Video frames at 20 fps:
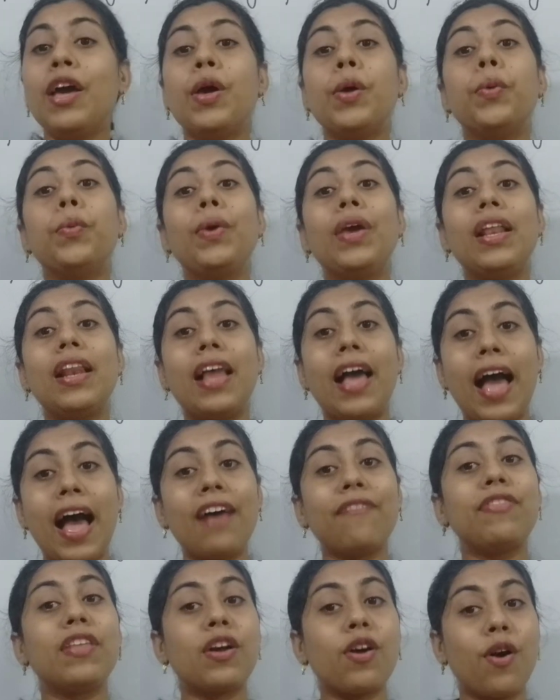we'll
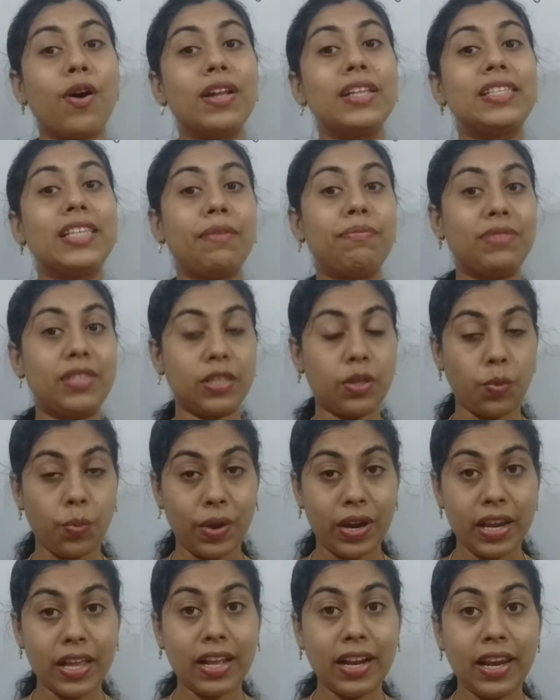have the concepts
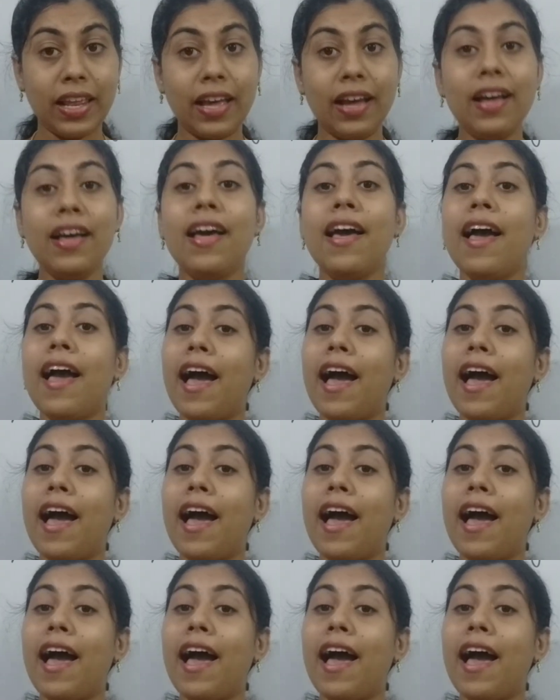very clear,